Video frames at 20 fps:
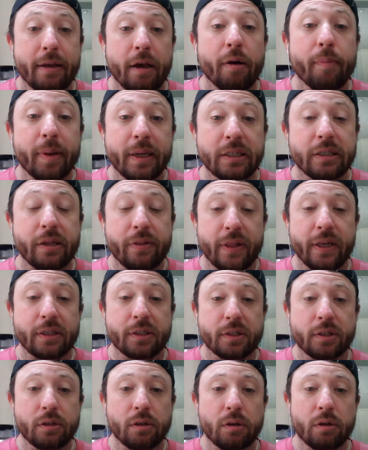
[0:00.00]
come into
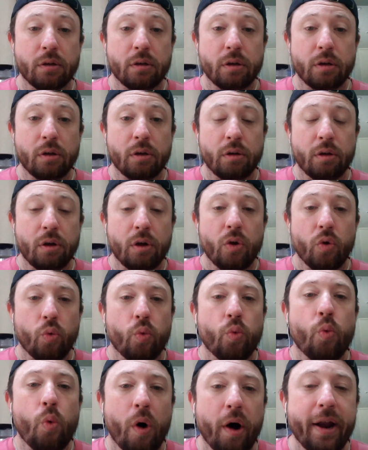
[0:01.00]
this?
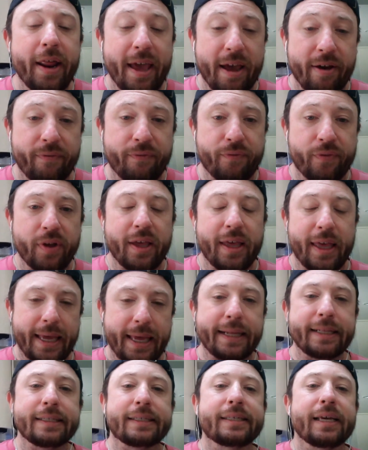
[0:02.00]
What if
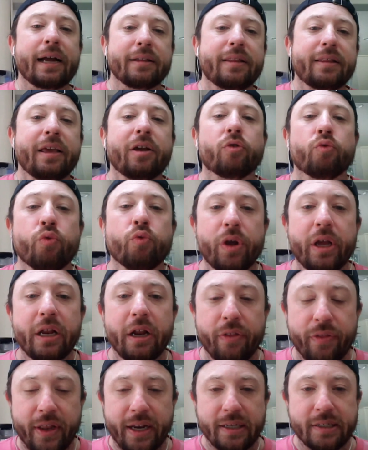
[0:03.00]
inside the arena
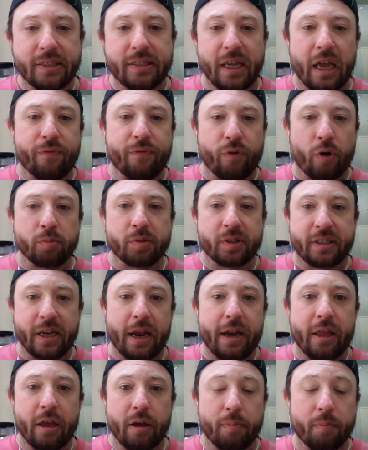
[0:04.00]
that is State Farm
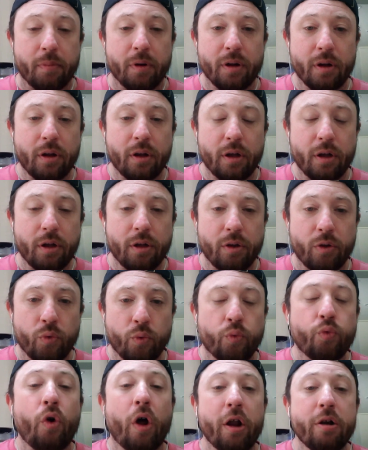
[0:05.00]
Stadium,
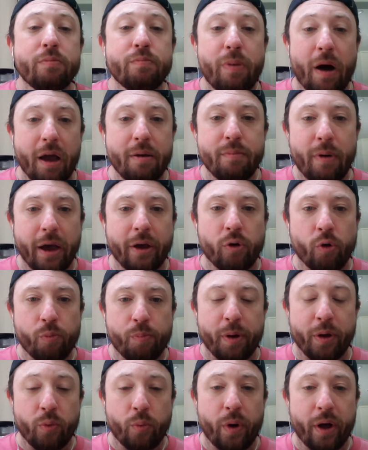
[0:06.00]
run by Michael
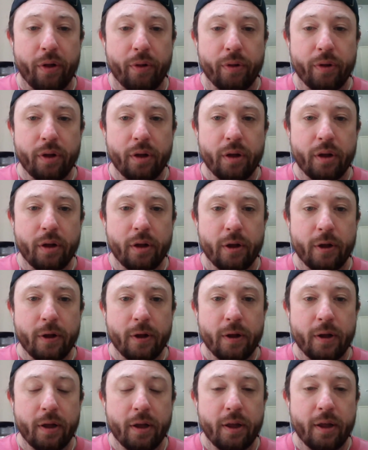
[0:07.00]
Bidwill,
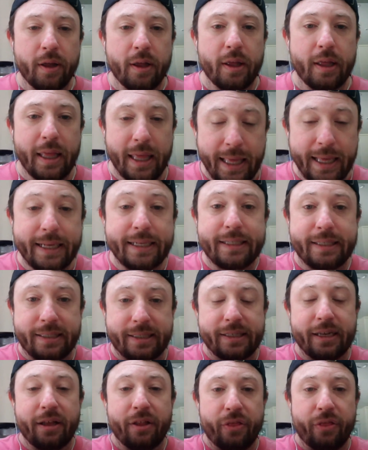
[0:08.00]

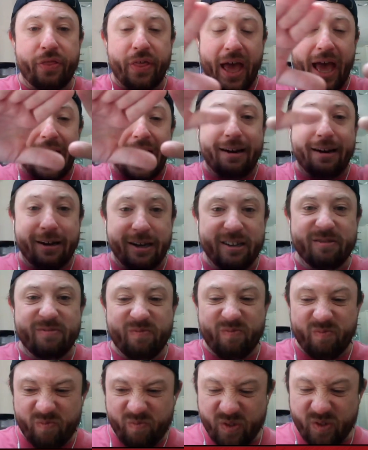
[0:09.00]
is that
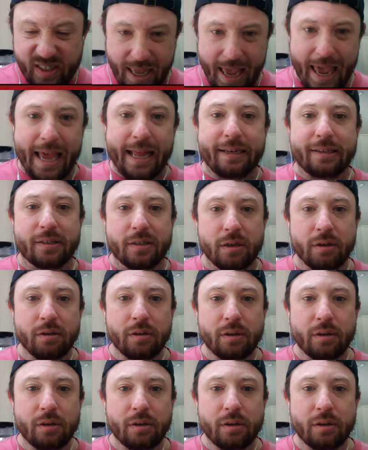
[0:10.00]
tent